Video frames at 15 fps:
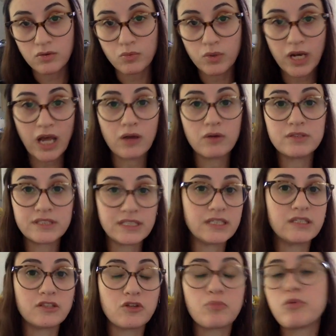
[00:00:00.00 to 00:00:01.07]
when I was
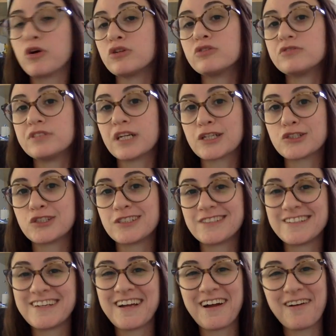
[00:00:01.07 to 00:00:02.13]
in the produce section
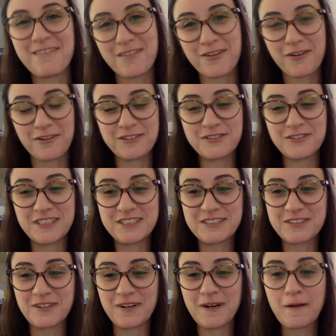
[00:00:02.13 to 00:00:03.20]
of the grocery
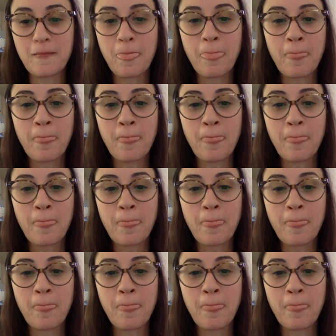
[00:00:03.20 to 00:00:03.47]
store.